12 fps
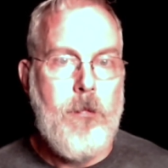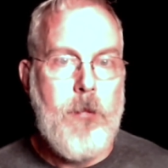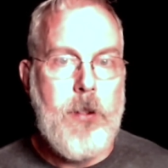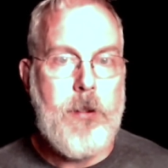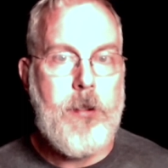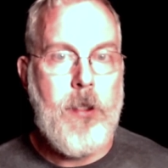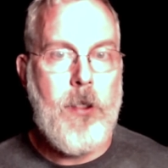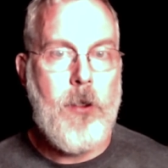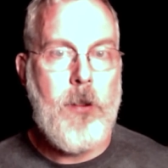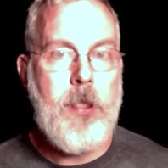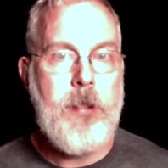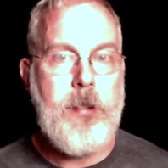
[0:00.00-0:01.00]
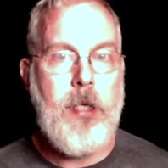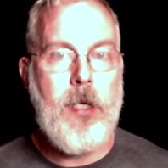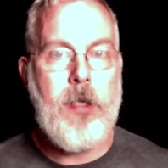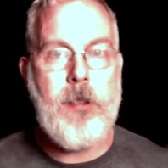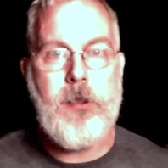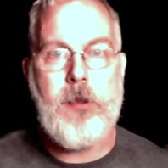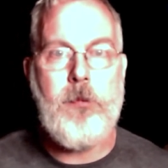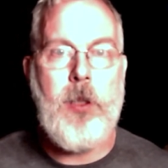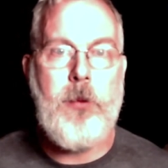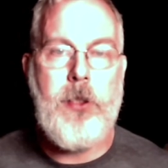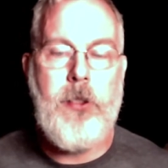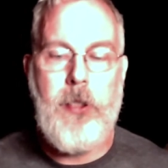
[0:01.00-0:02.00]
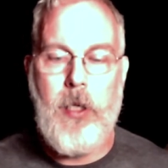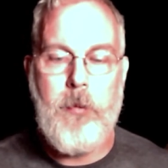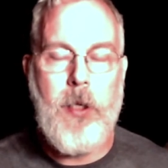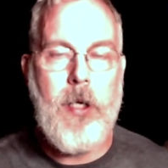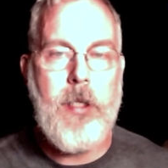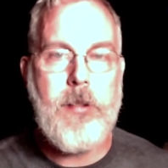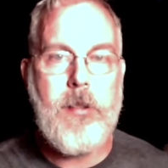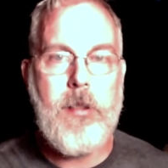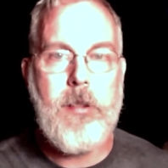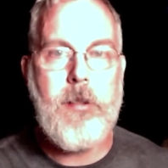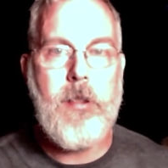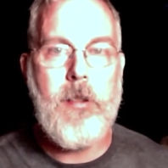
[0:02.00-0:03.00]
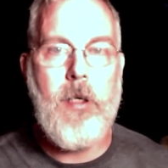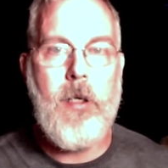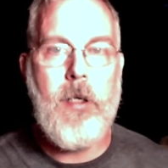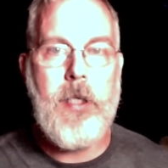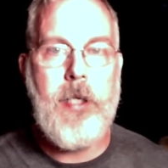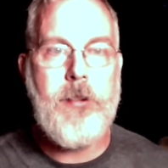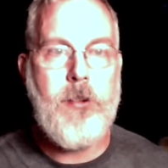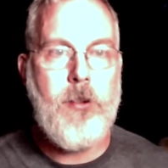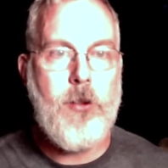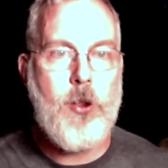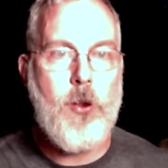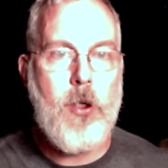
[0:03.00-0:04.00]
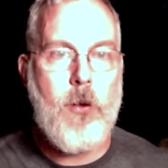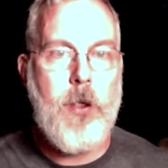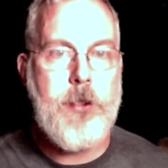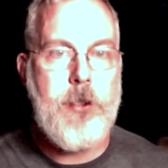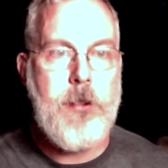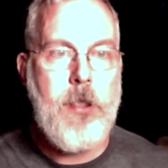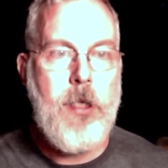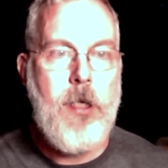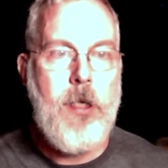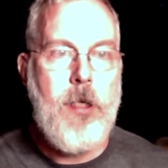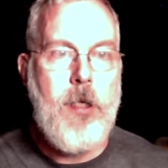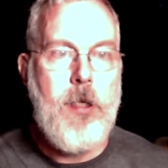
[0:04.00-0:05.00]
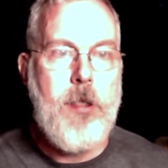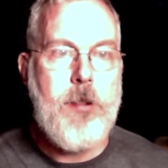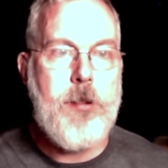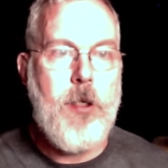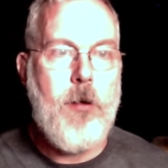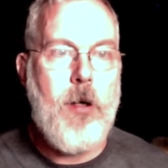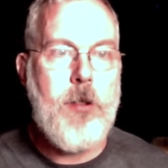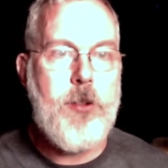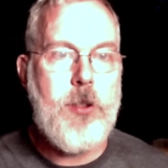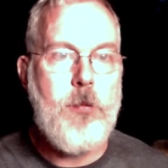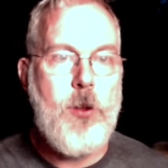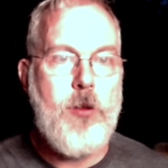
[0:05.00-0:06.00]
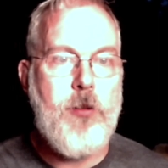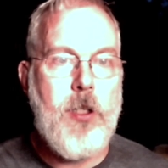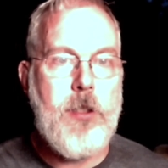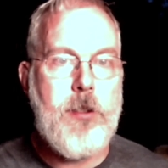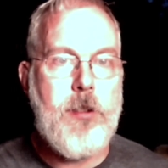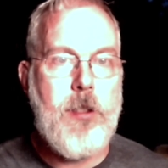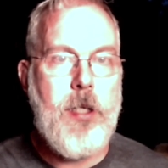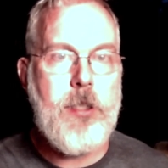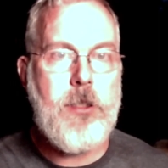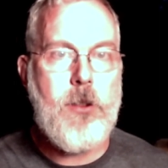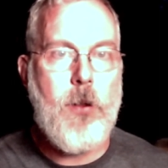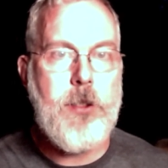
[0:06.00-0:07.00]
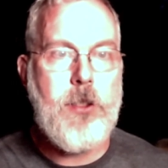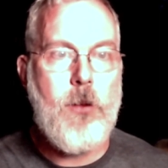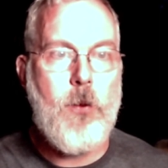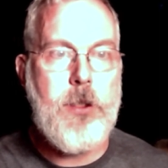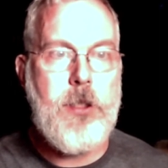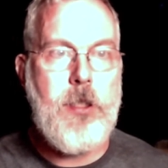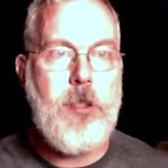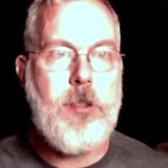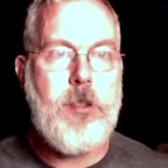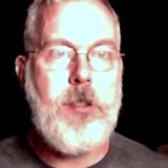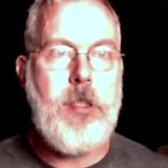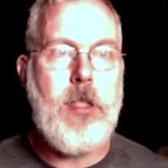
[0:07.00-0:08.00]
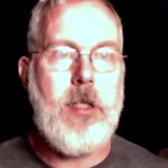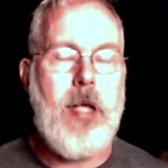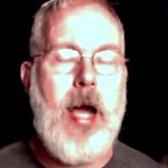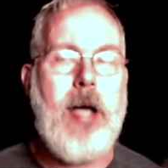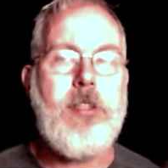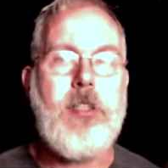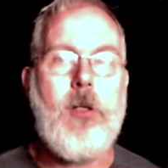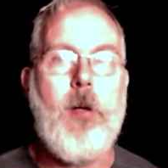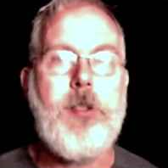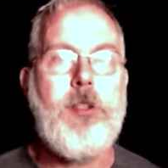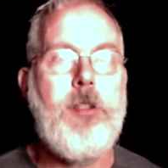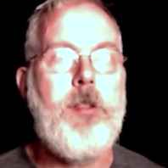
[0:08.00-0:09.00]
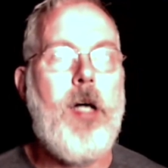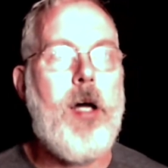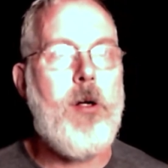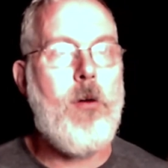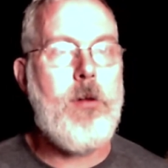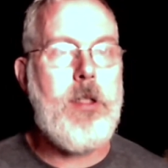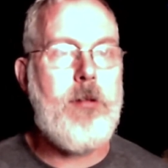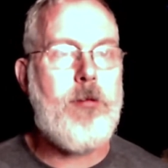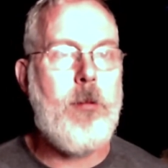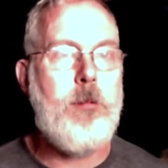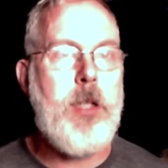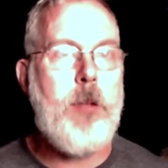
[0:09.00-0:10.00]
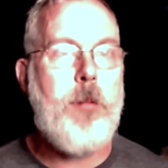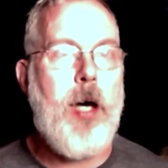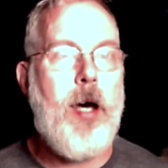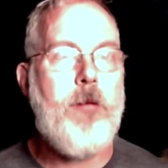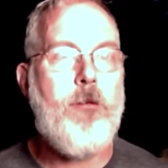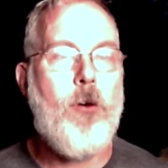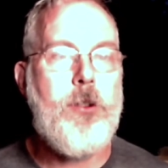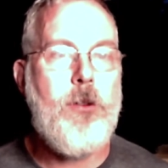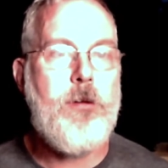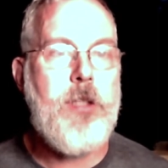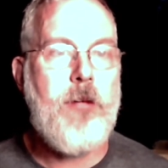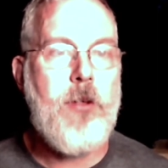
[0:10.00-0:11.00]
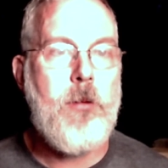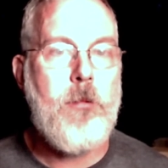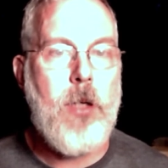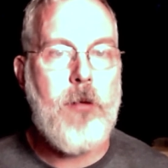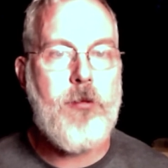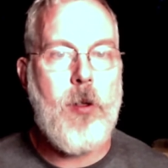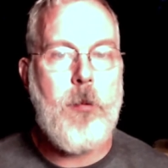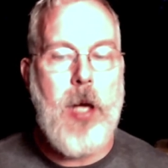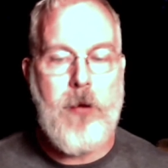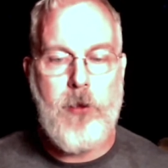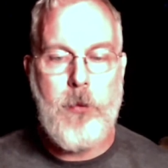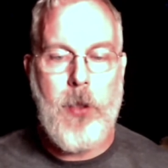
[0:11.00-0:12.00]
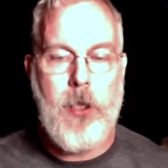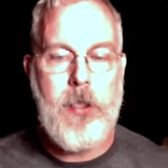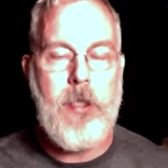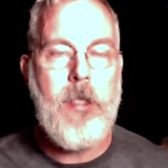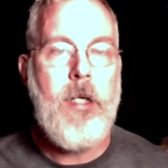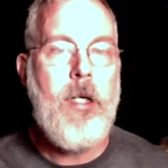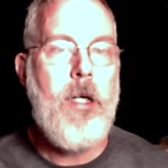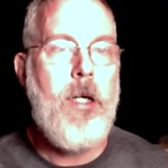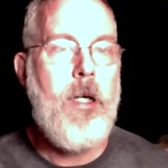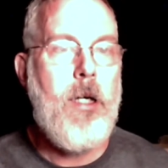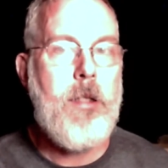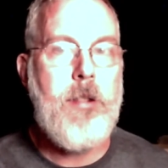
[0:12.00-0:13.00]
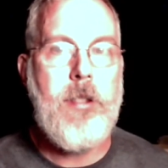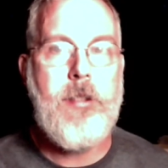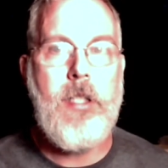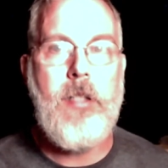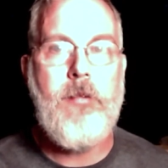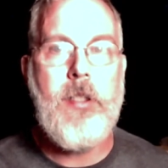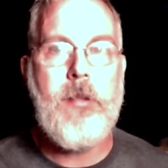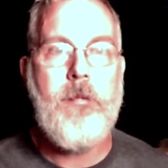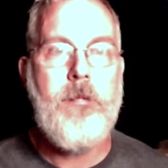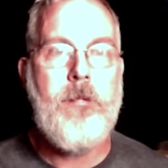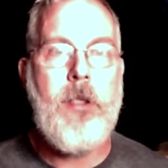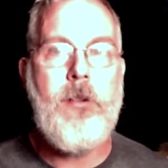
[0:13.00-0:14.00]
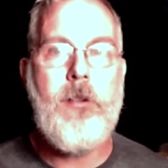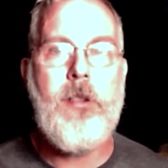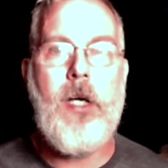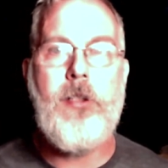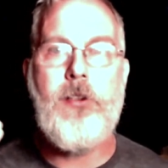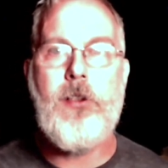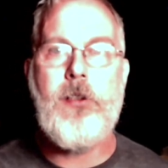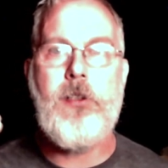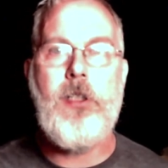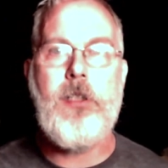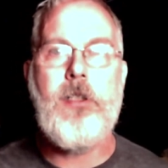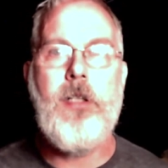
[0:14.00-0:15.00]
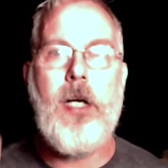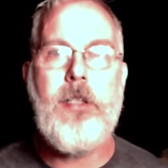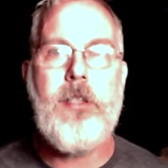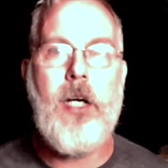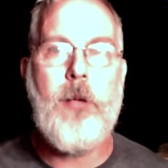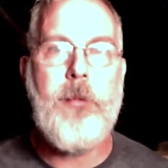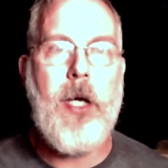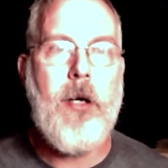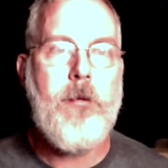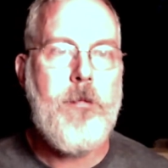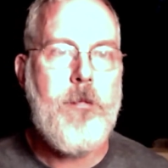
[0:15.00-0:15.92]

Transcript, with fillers: So, yeah, this may be TMI. It's, a long answer to a short question. So I'll just move on to the next question, which is the last question, not only from BPAT427, but from everybody this evening. And you, as you can see, it's nighttime now.